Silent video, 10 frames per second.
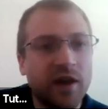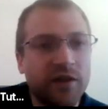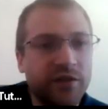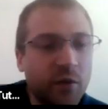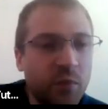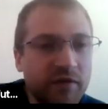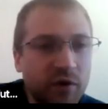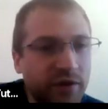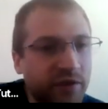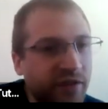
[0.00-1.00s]
So we've
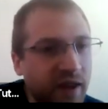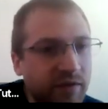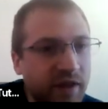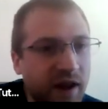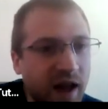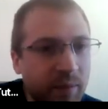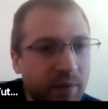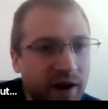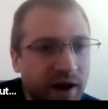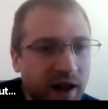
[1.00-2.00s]
got the same thing
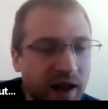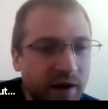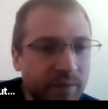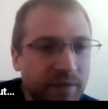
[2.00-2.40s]
happening here.